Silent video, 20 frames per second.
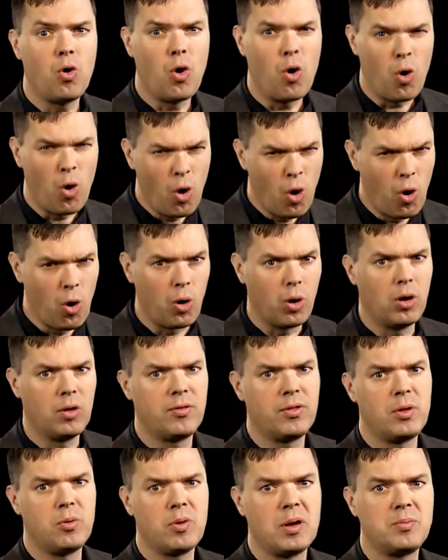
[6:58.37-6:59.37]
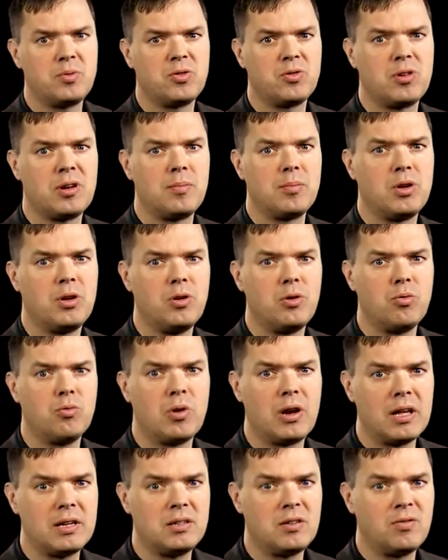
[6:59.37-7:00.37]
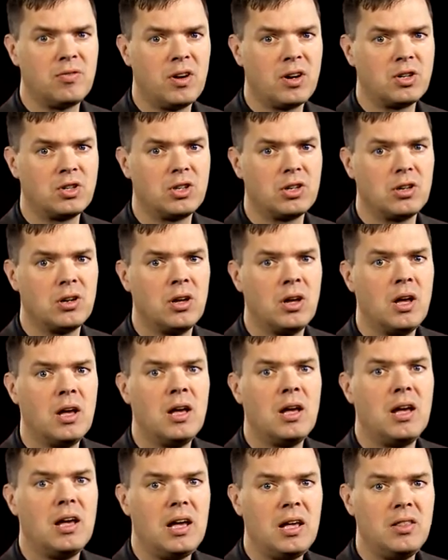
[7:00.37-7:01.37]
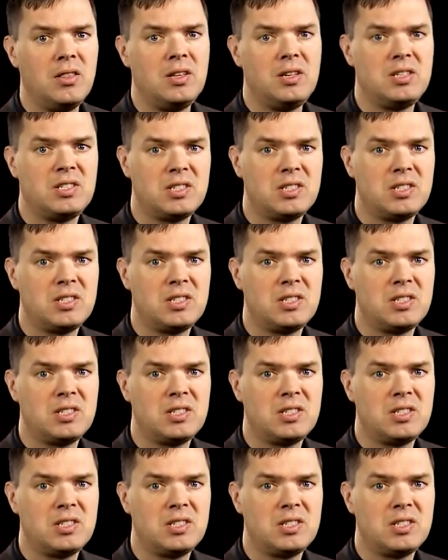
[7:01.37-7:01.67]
all of the WebSphere MQ related function in the